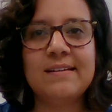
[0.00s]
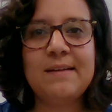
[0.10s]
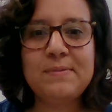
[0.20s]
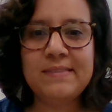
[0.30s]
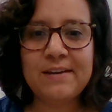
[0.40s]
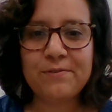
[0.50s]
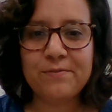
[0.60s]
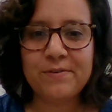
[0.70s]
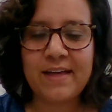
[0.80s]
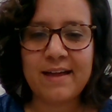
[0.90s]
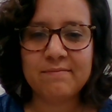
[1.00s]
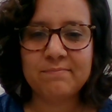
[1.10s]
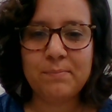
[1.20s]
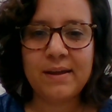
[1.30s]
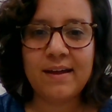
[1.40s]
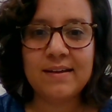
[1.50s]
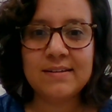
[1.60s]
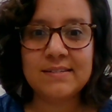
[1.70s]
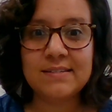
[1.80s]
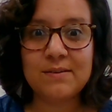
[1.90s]
I've been thankful for that
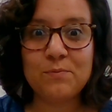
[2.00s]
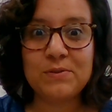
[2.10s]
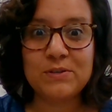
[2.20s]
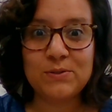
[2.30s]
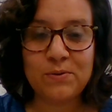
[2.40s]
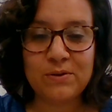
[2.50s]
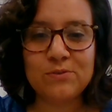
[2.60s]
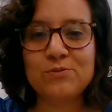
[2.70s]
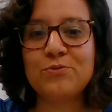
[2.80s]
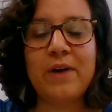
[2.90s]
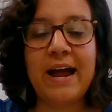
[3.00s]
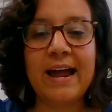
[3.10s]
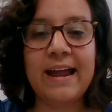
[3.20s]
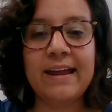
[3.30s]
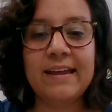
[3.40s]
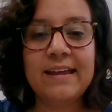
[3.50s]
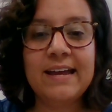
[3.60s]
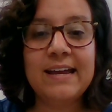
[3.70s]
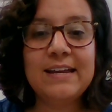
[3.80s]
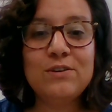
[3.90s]
because when the soil is dry,
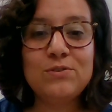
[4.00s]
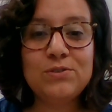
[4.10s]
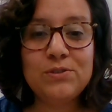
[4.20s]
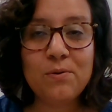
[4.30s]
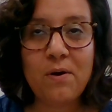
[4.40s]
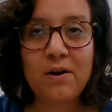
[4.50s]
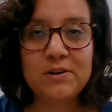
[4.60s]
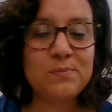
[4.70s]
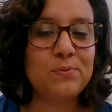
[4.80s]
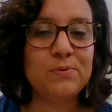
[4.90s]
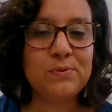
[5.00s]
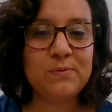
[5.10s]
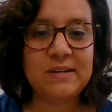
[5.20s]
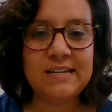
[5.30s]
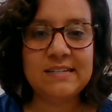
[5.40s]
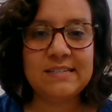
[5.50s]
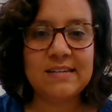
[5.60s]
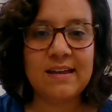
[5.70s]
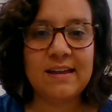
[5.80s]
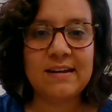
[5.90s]
it is so hard to pull the
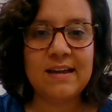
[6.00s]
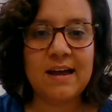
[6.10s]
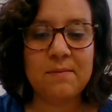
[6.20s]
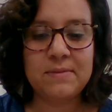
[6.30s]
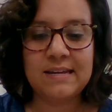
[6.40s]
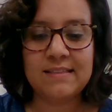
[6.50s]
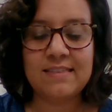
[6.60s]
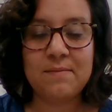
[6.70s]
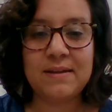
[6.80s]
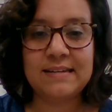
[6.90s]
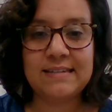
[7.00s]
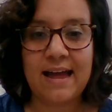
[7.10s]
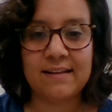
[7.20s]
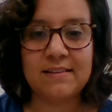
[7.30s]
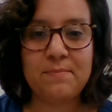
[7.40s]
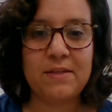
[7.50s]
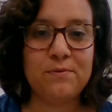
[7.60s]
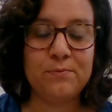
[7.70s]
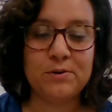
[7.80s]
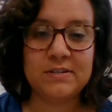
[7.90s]
weeds and get them exactly by
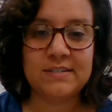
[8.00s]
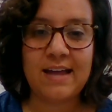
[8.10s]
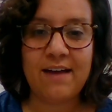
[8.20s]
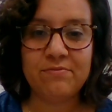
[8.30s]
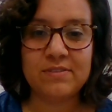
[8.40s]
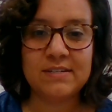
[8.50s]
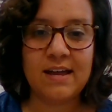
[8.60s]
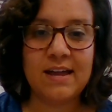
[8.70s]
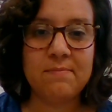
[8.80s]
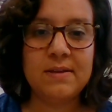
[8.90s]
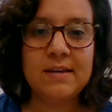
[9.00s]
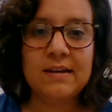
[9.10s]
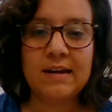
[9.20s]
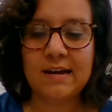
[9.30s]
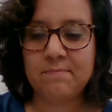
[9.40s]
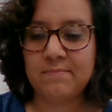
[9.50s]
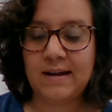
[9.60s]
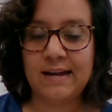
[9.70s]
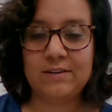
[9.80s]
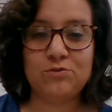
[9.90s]
the roots. Half the time
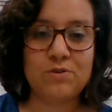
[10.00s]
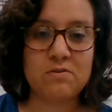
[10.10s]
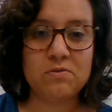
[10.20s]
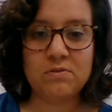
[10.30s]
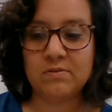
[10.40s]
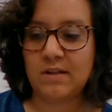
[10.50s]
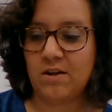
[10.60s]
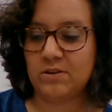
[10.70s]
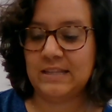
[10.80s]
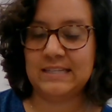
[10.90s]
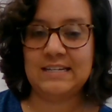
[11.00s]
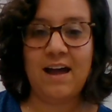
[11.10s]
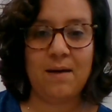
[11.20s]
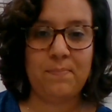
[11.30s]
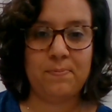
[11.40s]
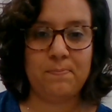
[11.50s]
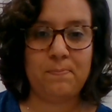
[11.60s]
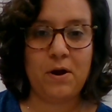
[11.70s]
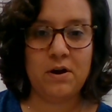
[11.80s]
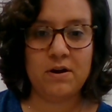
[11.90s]
I struggle, I'll get the top
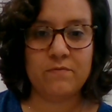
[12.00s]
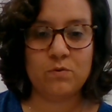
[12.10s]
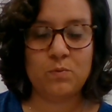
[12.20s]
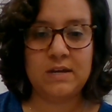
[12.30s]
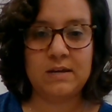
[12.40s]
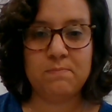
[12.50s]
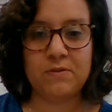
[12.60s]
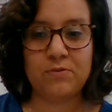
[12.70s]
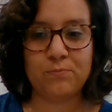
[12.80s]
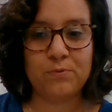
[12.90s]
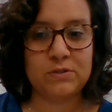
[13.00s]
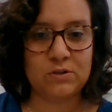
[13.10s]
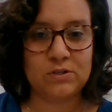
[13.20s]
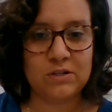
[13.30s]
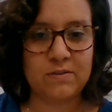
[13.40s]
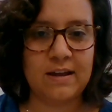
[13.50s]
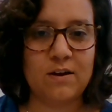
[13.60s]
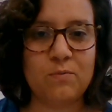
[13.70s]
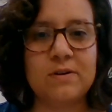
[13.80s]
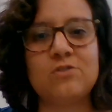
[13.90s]
part of the weed, but the roots are still
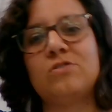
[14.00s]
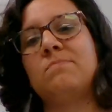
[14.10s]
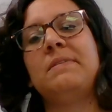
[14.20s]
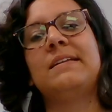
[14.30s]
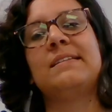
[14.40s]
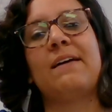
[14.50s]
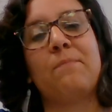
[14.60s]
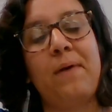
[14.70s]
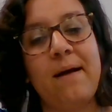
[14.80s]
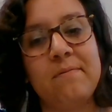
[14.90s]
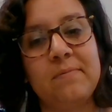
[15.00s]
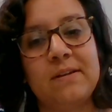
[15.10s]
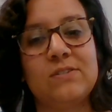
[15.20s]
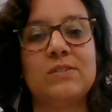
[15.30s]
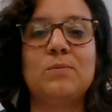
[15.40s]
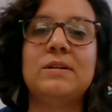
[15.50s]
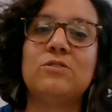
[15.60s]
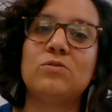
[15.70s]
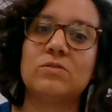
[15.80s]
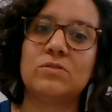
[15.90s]
there, which means I have a problem because the
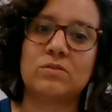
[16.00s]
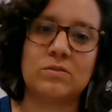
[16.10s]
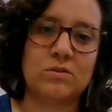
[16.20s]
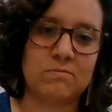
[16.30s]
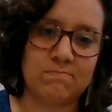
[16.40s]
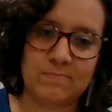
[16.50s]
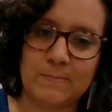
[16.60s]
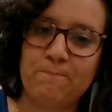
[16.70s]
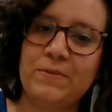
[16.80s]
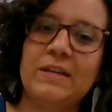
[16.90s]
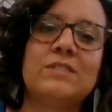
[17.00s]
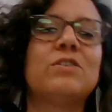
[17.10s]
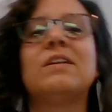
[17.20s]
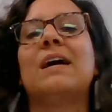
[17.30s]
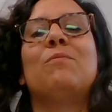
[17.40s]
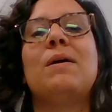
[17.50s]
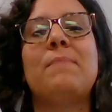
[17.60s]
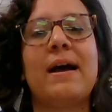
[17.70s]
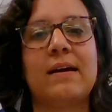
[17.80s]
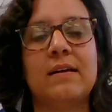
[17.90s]
weeds just, it's gonna come right
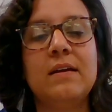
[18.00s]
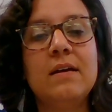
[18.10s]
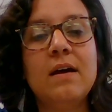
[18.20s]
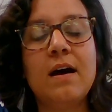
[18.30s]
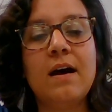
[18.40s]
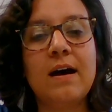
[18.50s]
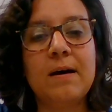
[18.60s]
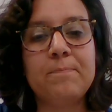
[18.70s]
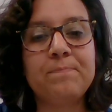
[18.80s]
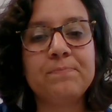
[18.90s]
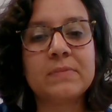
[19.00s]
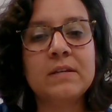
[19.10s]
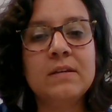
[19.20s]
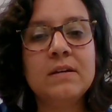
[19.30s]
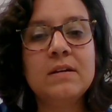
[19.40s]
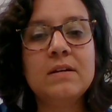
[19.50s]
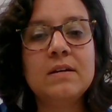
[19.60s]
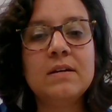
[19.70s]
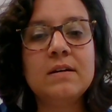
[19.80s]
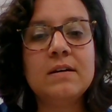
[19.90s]
back.
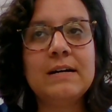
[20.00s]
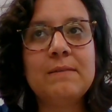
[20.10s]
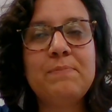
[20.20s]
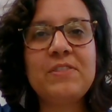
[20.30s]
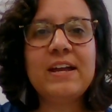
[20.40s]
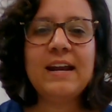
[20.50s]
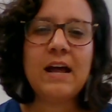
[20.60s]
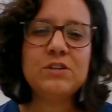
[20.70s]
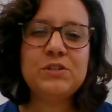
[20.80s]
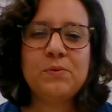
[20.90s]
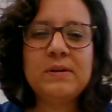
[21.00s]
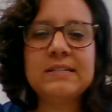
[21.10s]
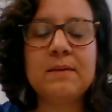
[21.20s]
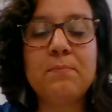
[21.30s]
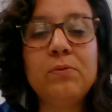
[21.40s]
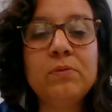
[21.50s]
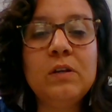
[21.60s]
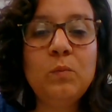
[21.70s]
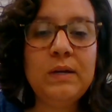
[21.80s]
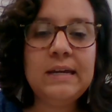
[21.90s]
But then, so as I'm
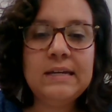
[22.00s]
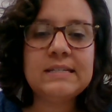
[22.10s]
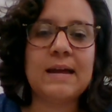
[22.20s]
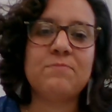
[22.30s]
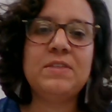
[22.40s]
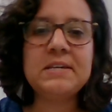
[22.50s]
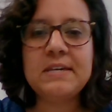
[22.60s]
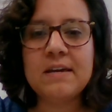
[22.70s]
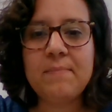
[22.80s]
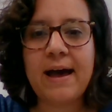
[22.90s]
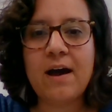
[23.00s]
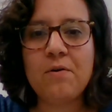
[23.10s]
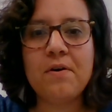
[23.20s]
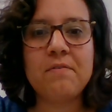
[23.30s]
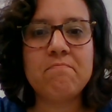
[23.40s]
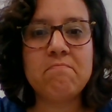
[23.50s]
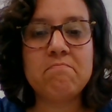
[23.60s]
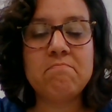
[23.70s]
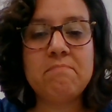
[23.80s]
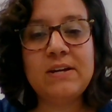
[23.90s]
pulling weeds, I'm thinking about
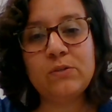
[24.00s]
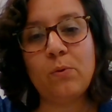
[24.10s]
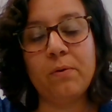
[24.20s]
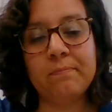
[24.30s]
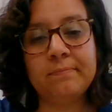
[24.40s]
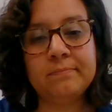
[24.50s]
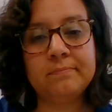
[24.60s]
my soul.